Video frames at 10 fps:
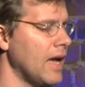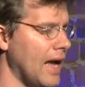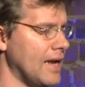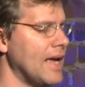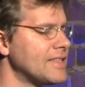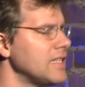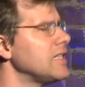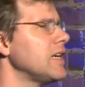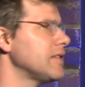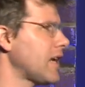And
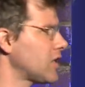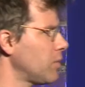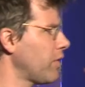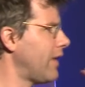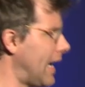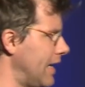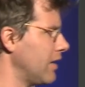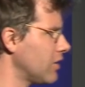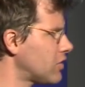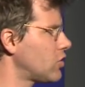etcd is actually
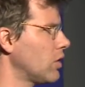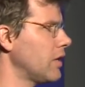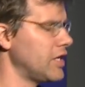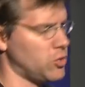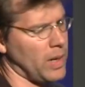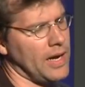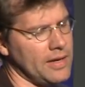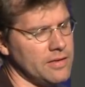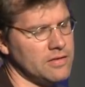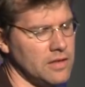providing the storage
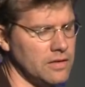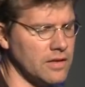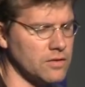behind the scenes.